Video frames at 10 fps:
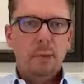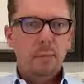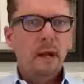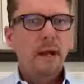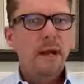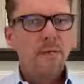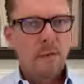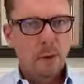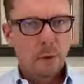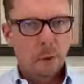
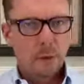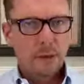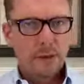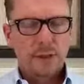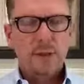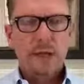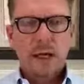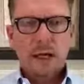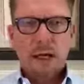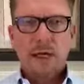prepared for the worst
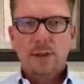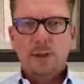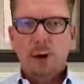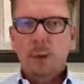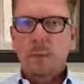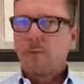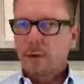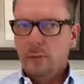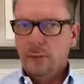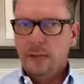as you hope
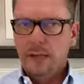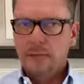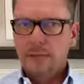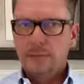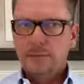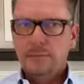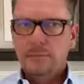for the best.